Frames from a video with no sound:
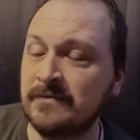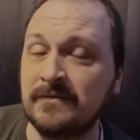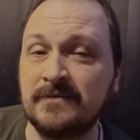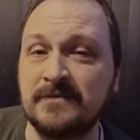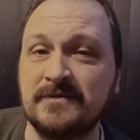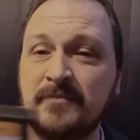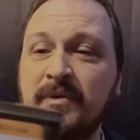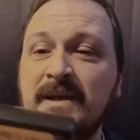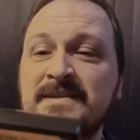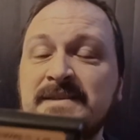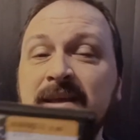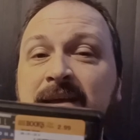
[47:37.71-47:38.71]

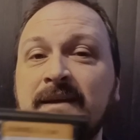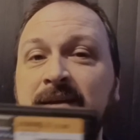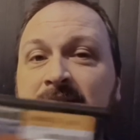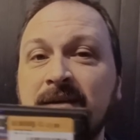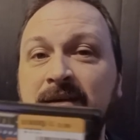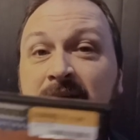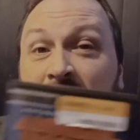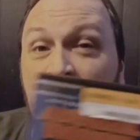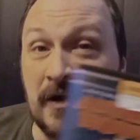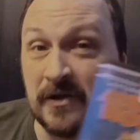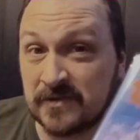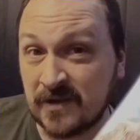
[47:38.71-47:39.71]
plastic
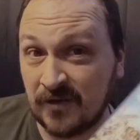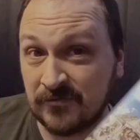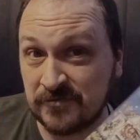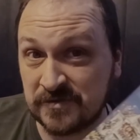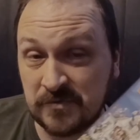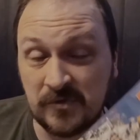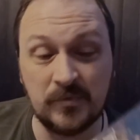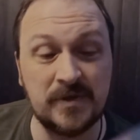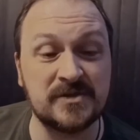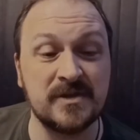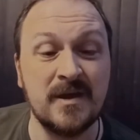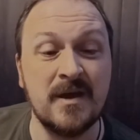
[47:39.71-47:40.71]
hardcover as well, which
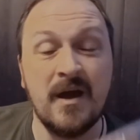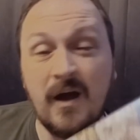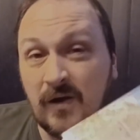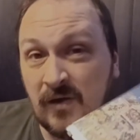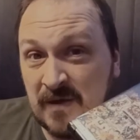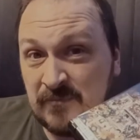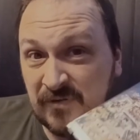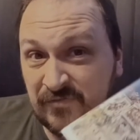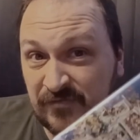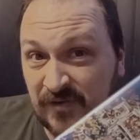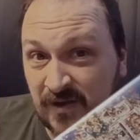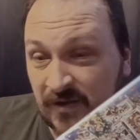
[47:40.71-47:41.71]
I
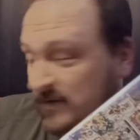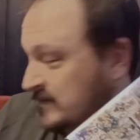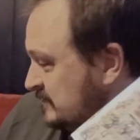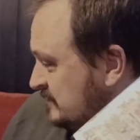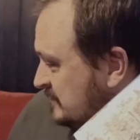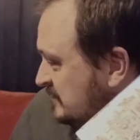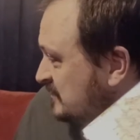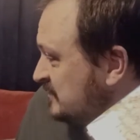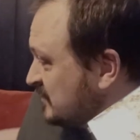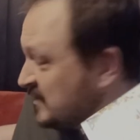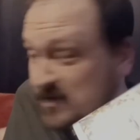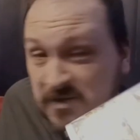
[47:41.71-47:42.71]
prefer to
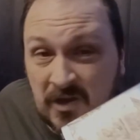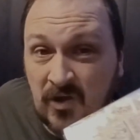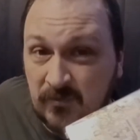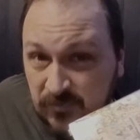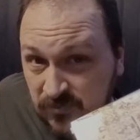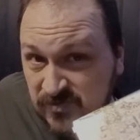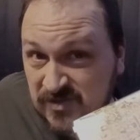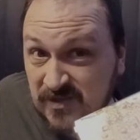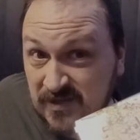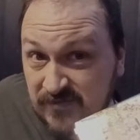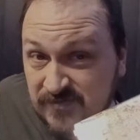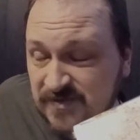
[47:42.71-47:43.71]
the cardboard
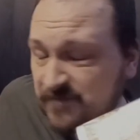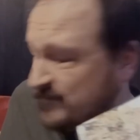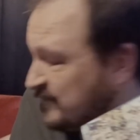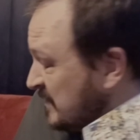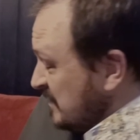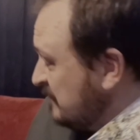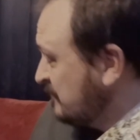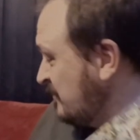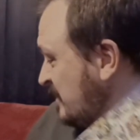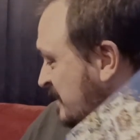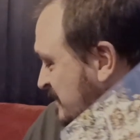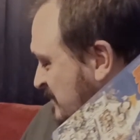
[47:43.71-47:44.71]
sleeves. I
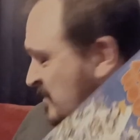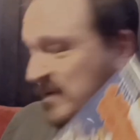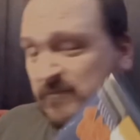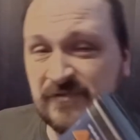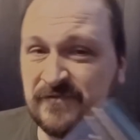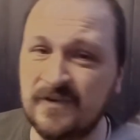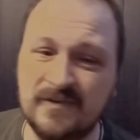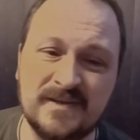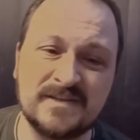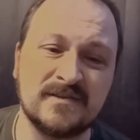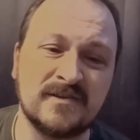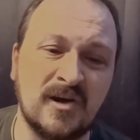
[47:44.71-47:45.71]
really do. I prefer these to
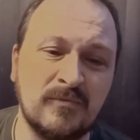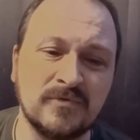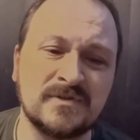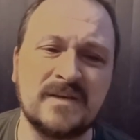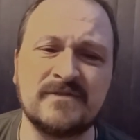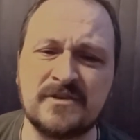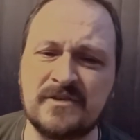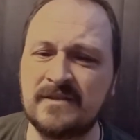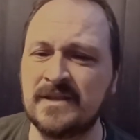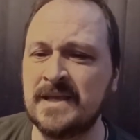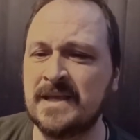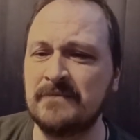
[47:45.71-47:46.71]
the cardboard sleeves. I think they
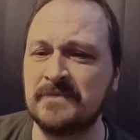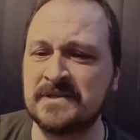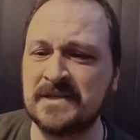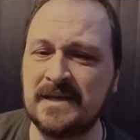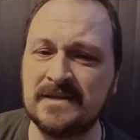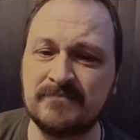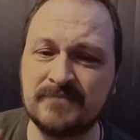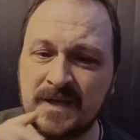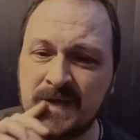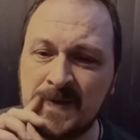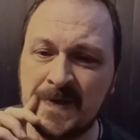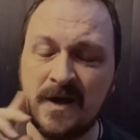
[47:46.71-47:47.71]
keep the tape.
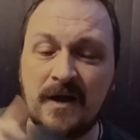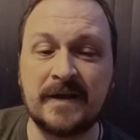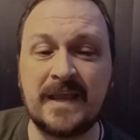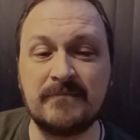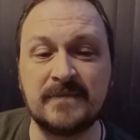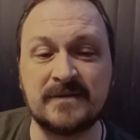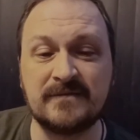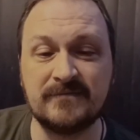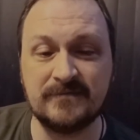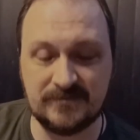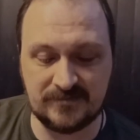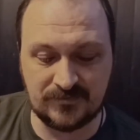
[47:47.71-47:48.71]
They keep
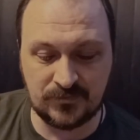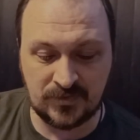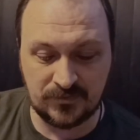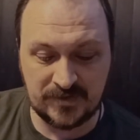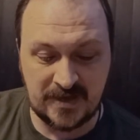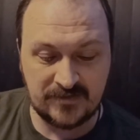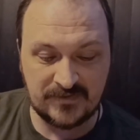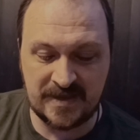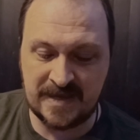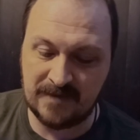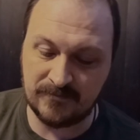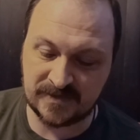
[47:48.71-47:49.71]

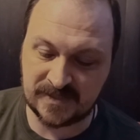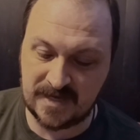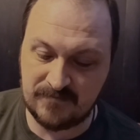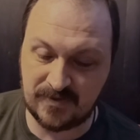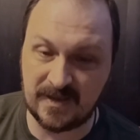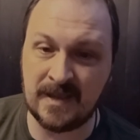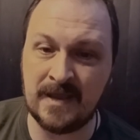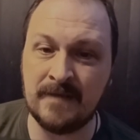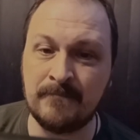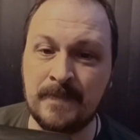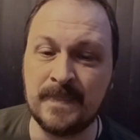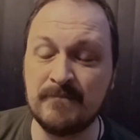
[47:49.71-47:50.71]
the tape
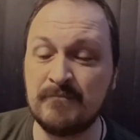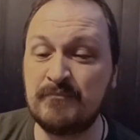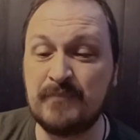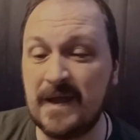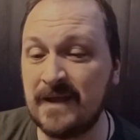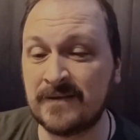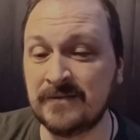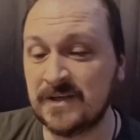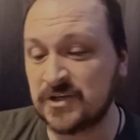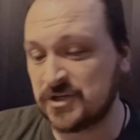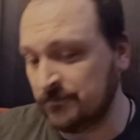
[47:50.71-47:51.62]
in better condition.